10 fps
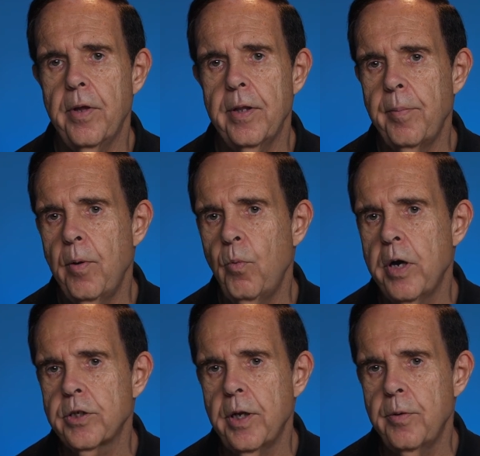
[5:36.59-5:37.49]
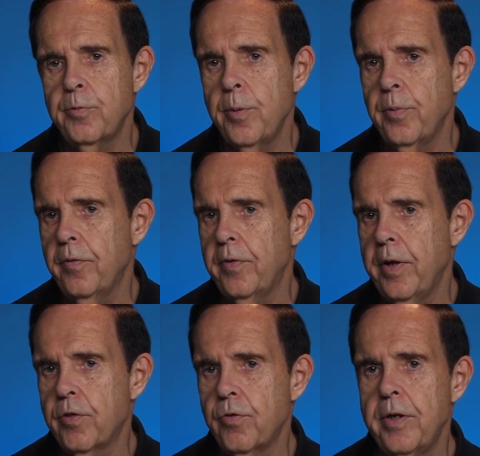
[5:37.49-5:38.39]
unlimited wash clubs, people have
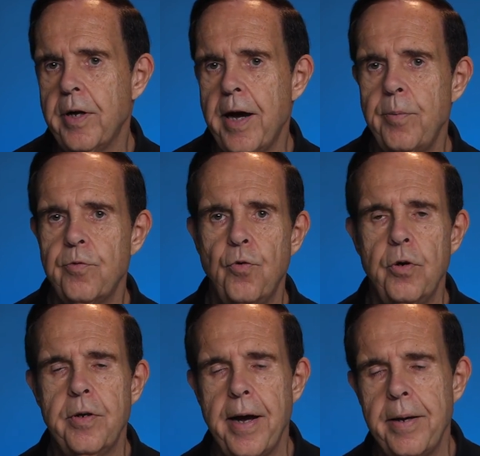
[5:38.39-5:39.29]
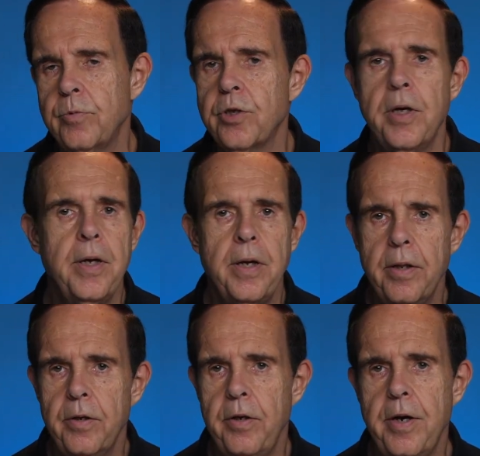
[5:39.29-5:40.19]
done 3 times, 4 times.
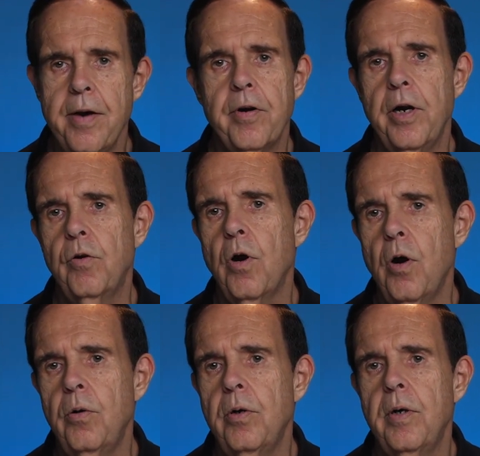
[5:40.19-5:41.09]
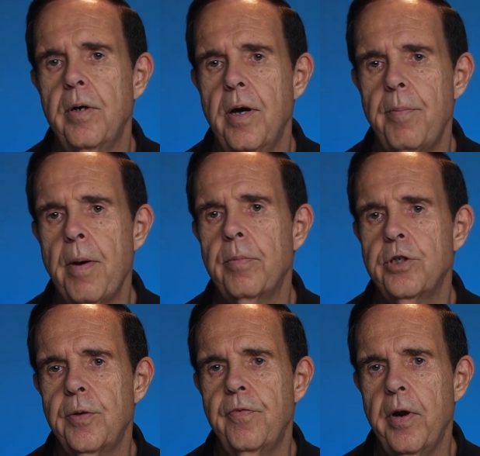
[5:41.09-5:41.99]
But you're never going to grow a
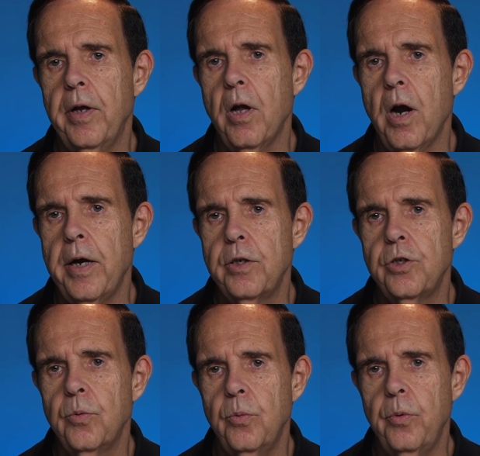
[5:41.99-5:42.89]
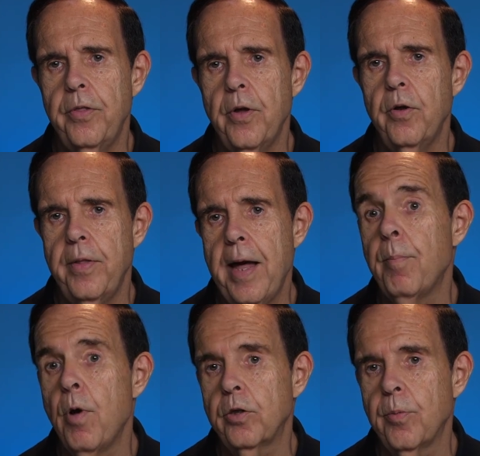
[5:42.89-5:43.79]
membership very large with that
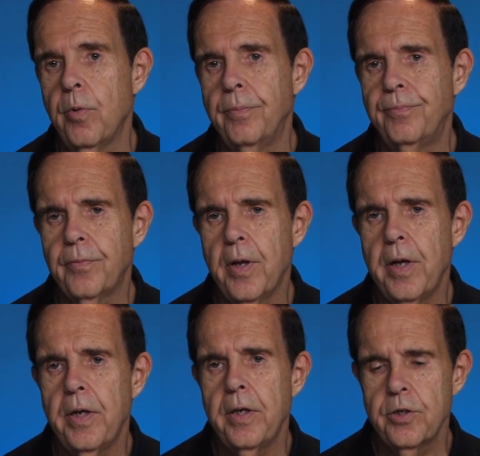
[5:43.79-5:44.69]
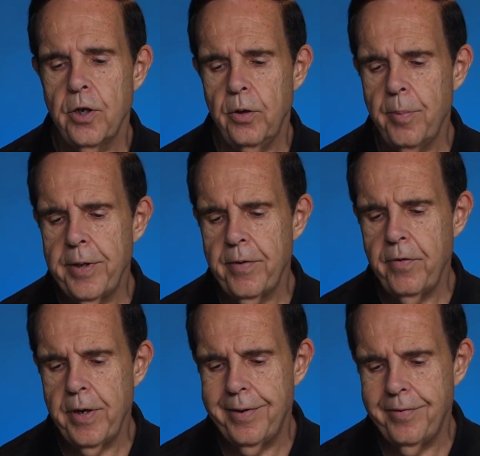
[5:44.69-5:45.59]
multiple. So let me give
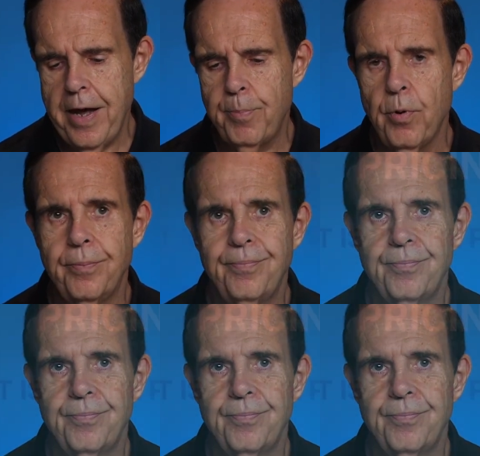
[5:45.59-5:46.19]
you an example.